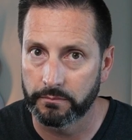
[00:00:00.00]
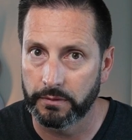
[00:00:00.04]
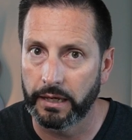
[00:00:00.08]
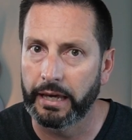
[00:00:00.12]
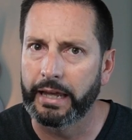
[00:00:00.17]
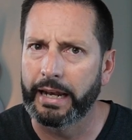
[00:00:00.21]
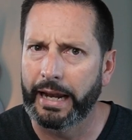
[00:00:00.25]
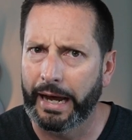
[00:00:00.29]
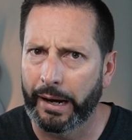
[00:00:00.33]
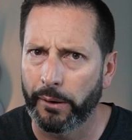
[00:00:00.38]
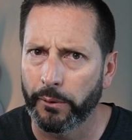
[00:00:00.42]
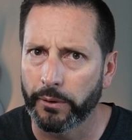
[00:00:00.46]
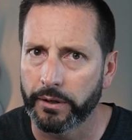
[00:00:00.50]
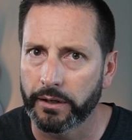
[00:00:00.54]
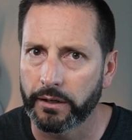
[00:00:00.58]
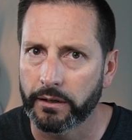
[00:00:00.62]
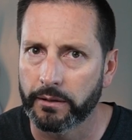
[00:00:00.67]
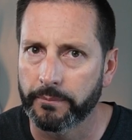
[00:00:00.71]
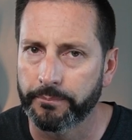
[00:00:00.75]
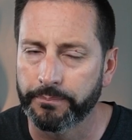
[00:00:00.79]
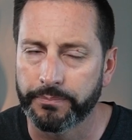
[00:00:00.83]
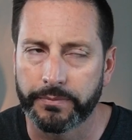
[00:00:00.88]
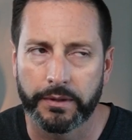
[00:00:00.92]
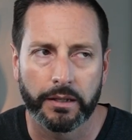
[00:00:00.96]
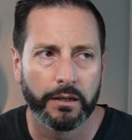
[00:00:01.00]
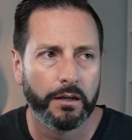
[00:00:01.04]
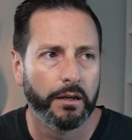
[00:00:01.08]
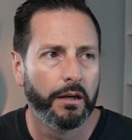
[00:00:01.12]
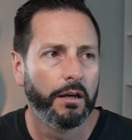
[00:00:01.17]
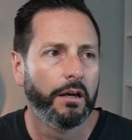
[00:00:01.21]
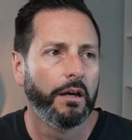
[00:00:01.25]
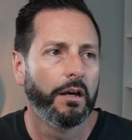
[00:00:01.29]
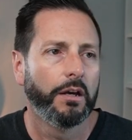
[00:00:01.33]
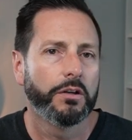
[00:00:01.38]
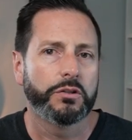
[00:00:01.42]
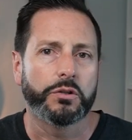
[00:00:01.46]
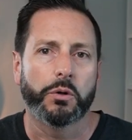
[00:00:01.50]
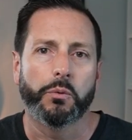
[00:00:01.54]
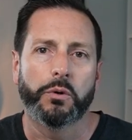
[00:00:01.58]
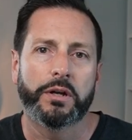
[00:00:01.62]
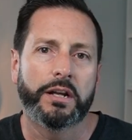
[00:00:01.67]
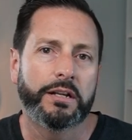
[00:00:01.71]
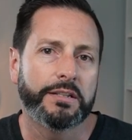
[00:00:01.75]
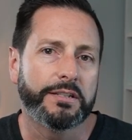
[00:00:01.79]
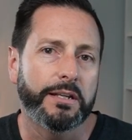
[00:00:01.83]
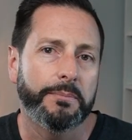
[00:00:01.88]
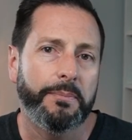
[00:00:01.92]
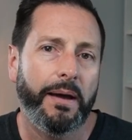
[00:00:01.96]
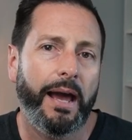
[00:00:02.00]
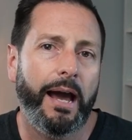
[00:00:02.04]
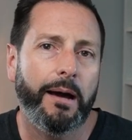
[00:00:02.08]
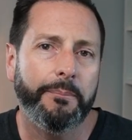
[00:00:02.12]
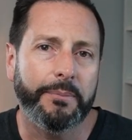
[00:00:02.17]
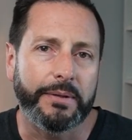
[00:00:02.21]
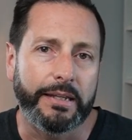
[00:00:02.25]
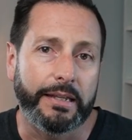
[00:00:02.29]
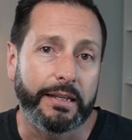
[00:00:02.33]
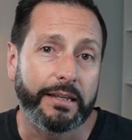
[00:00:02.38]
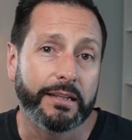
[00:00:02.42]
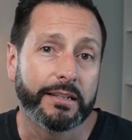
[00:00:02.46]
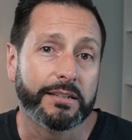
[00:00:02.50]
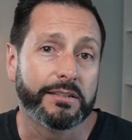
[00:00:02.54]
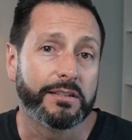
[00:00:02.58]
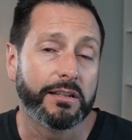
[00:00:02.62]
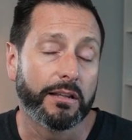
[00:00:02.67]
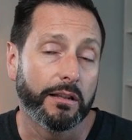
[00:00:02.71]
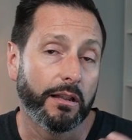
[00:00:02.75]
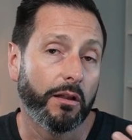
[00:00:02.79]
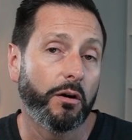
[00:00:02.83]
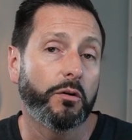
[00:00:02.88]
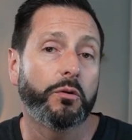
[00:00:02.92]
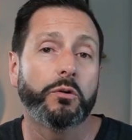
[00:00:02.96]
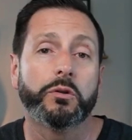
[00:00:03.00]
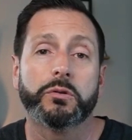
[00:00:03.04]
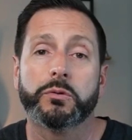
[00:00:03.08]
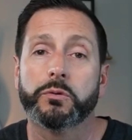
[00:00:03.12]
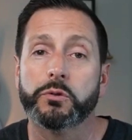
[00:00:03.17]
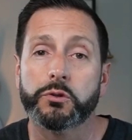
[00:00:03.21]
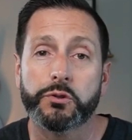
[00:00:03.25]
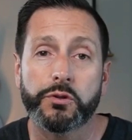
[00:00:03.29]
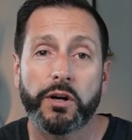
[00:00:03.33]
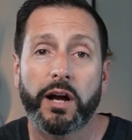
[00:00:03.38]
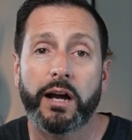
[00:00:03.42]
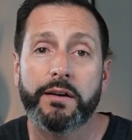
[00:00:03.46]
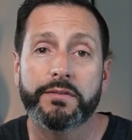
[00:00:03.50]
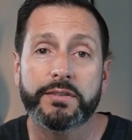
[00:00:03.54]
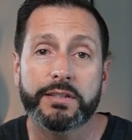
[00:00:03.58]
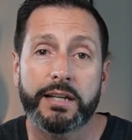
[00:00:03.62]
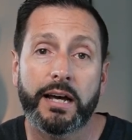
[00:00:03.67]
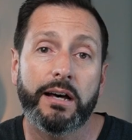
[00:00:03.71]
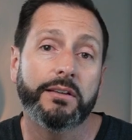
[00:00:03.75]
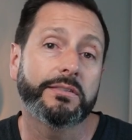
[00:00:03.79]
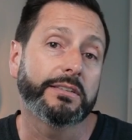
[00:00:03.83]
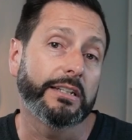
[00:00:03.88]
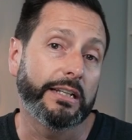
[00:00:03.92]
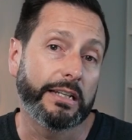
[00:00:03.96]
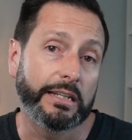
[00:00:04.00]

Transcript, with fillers: An hour. So what ends up happening is the locals will drive south to